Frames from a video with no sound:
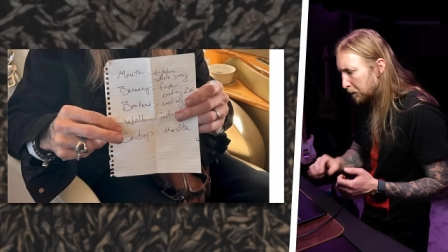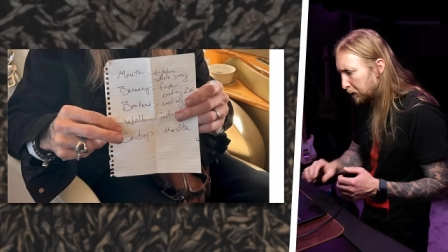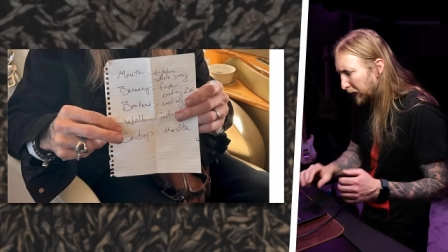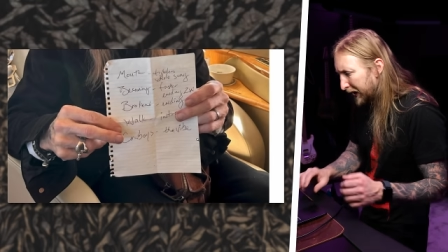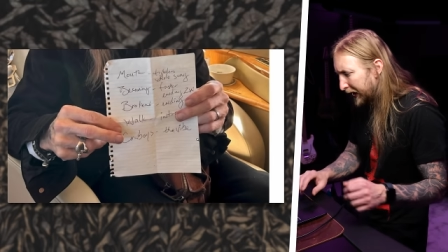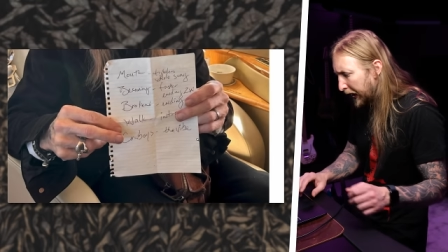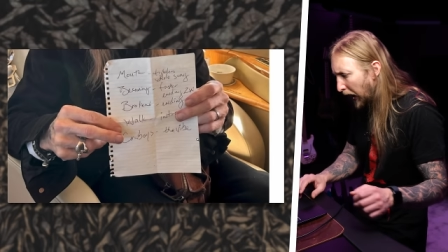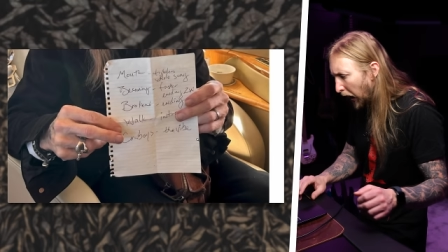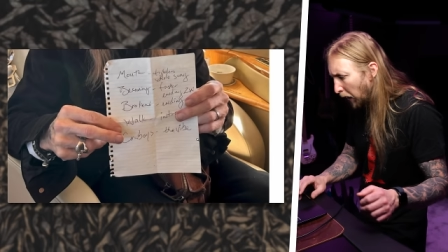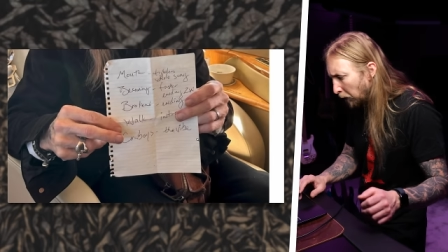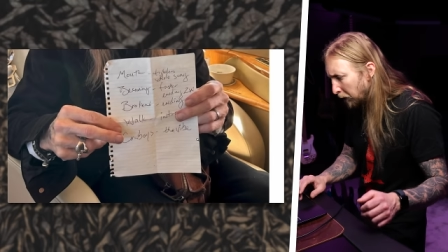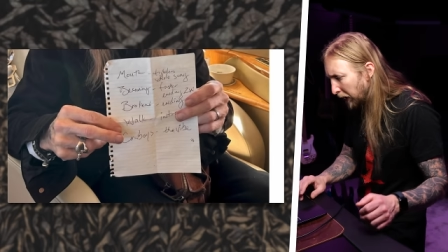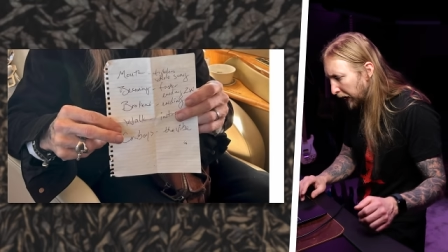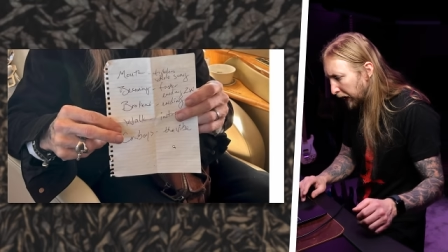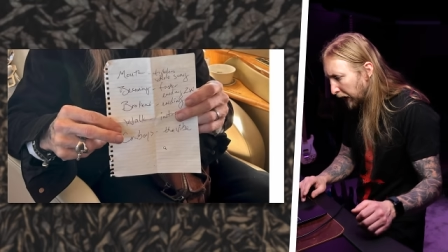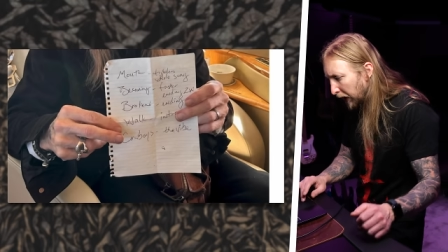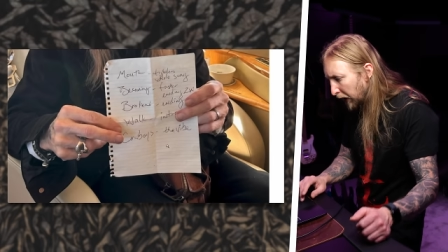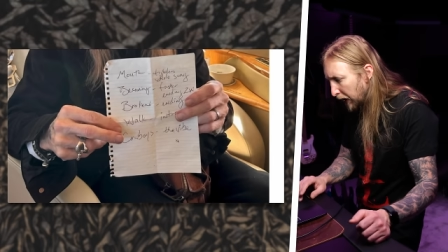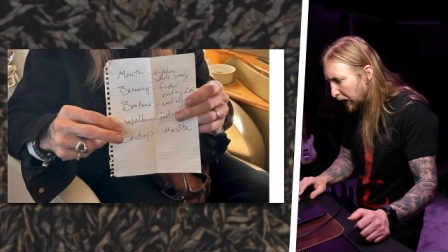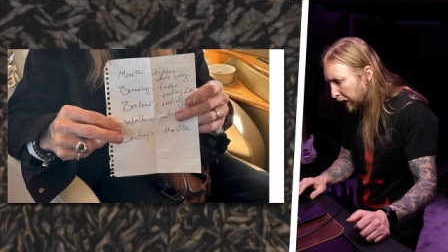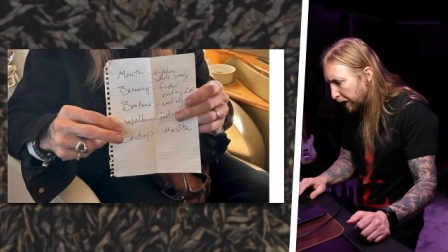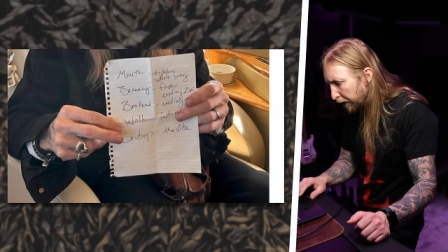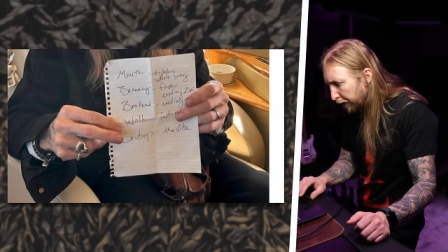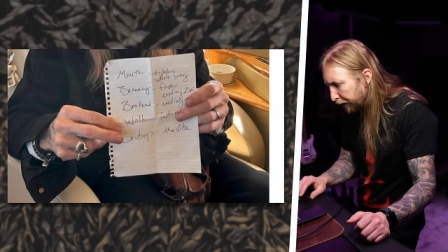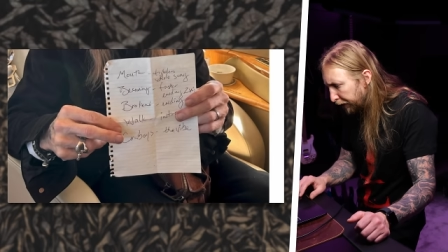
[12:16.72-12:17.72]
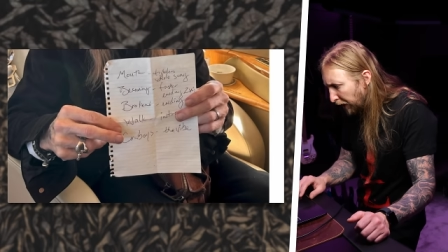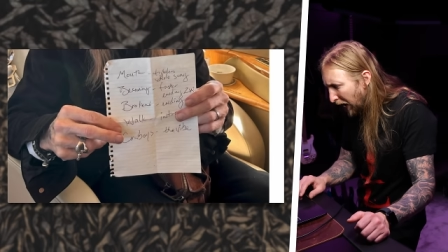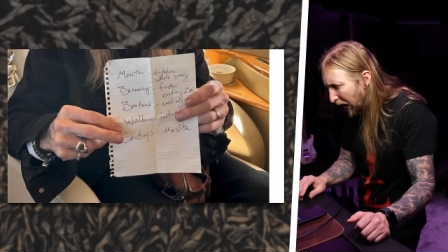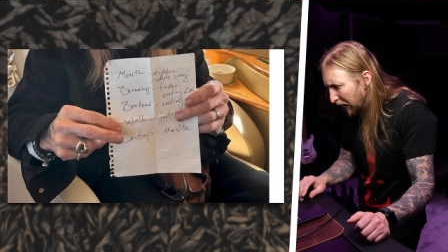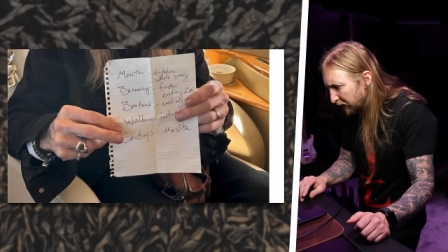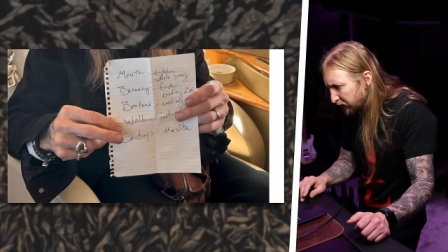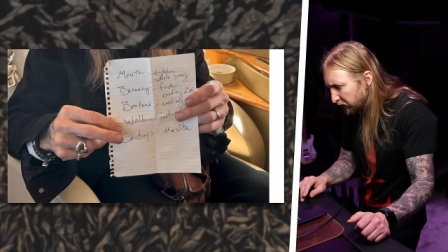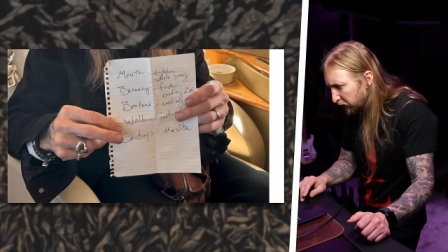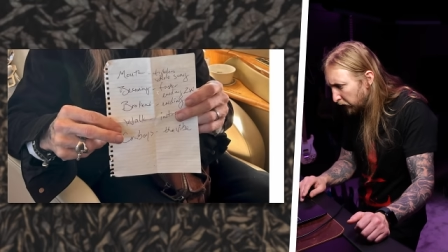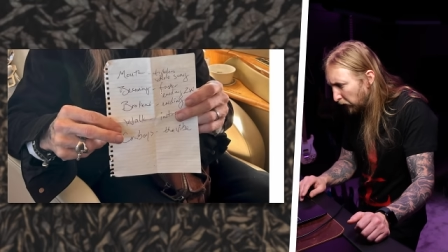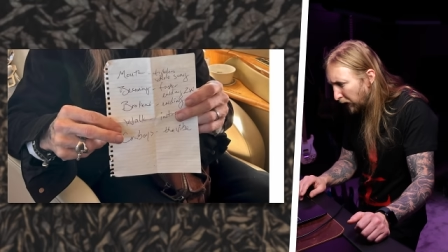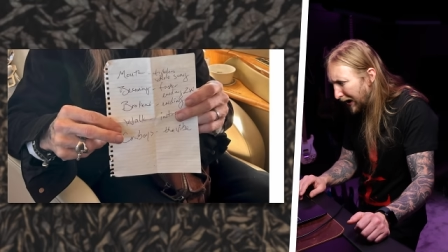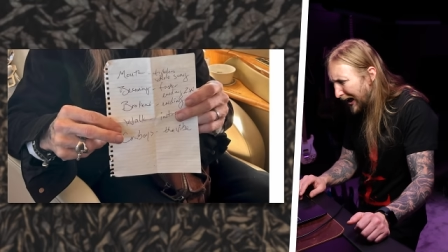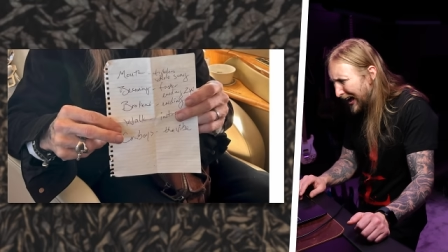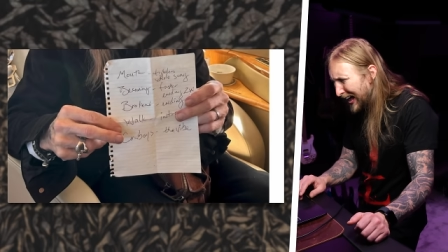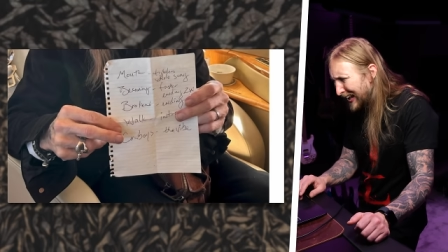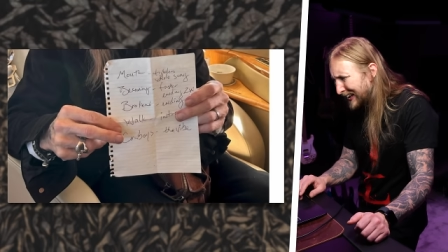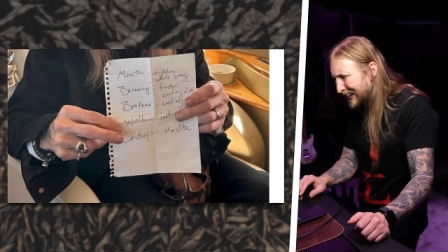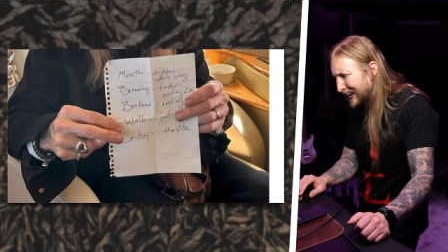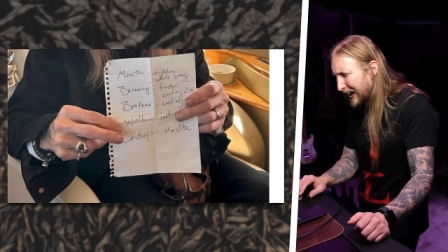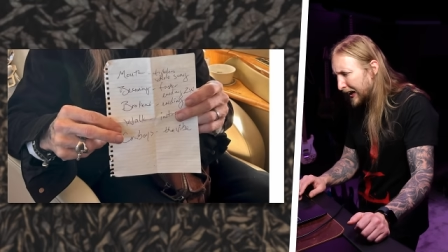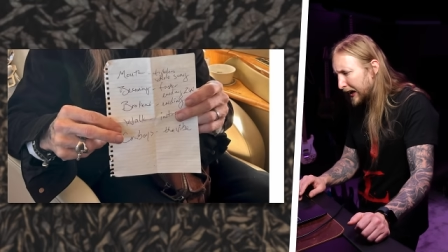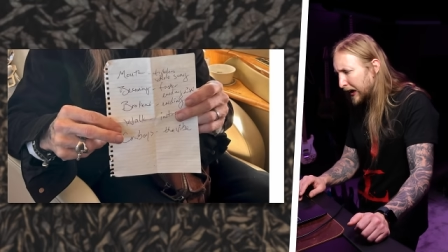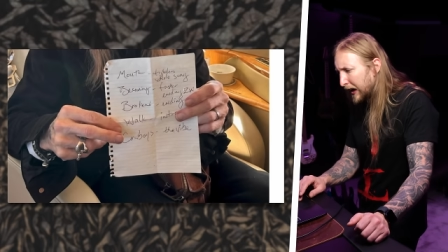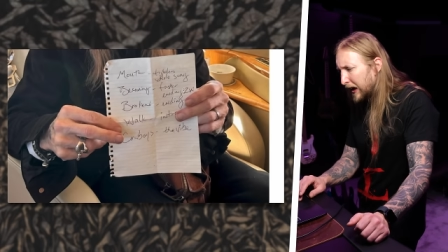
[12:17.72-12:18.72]
Becoming, faster
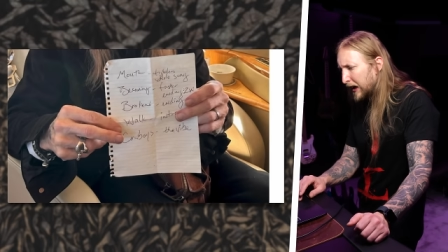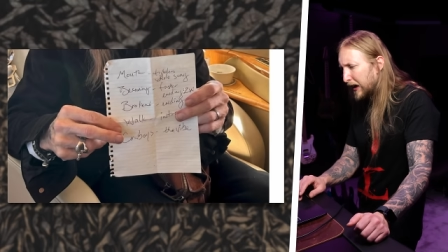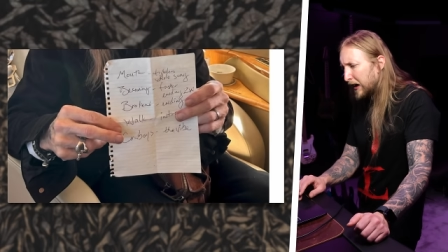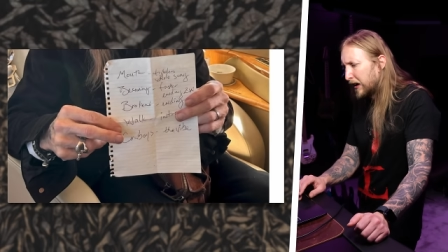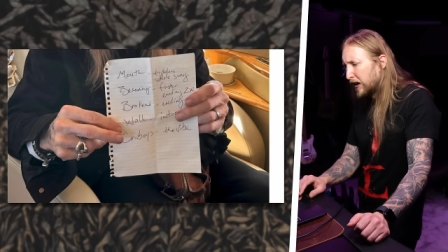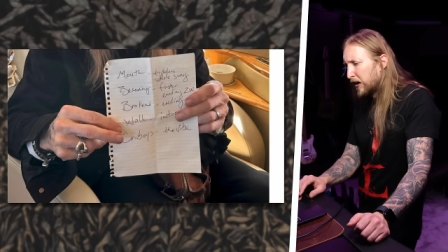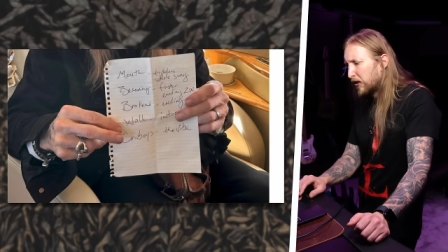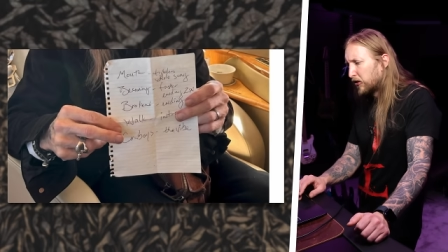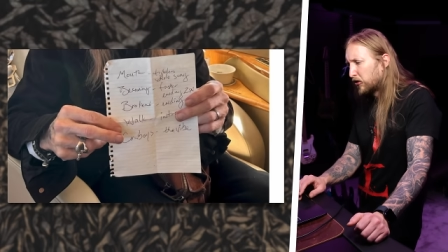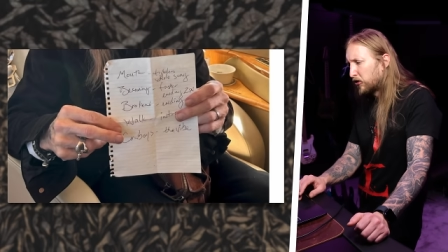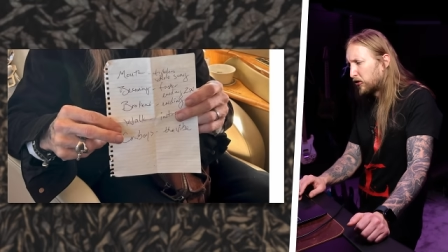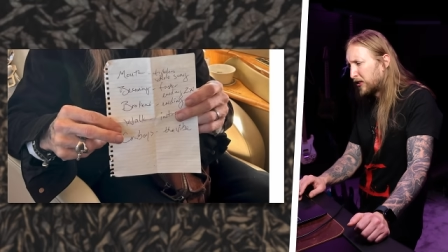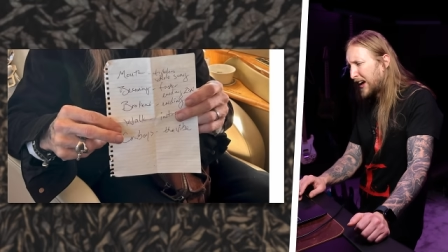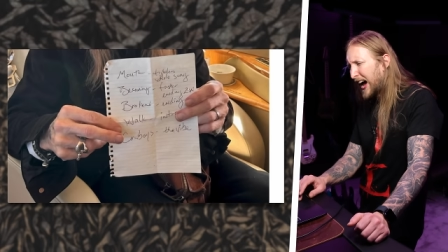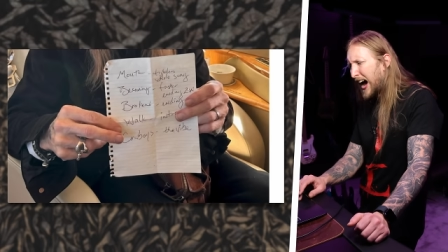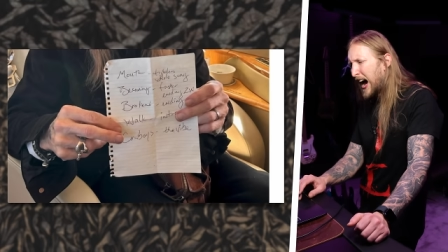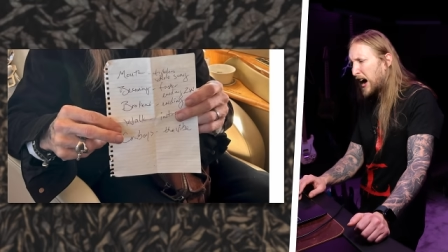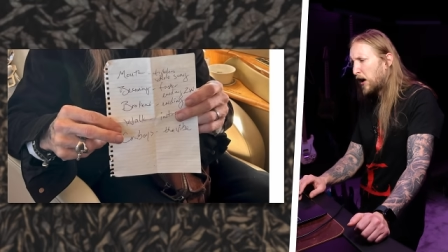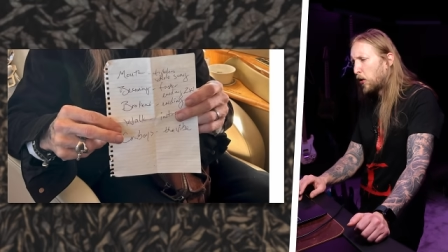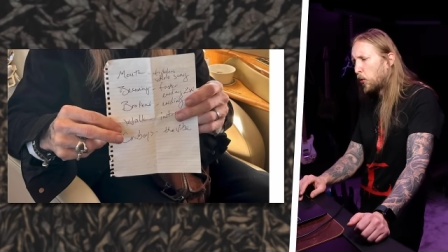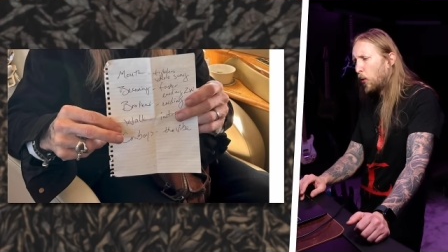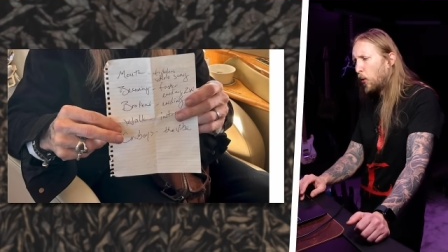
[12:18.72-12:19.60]
ending, Zakk